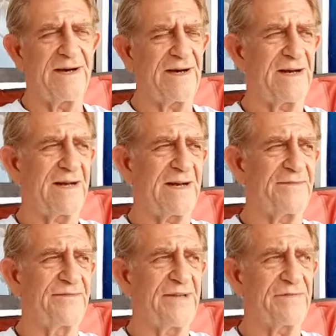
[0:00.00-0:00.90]

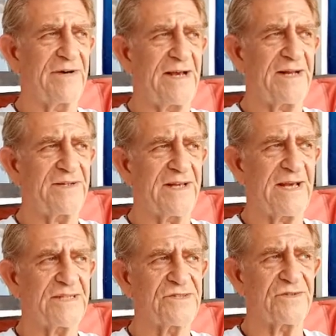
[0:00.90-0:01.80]
I've never had to
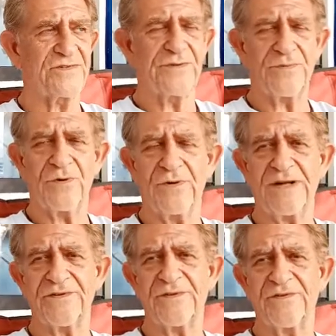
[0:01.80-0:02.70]
cancel a trip going
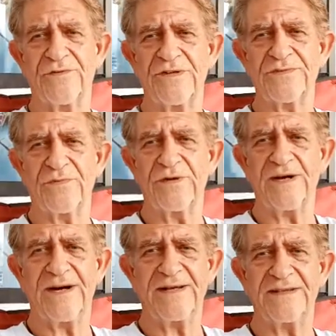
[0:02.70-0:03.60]
out to the Tres
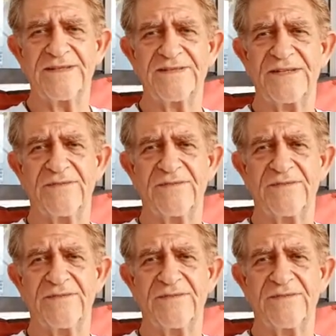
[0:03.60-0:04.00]
Marias Islands.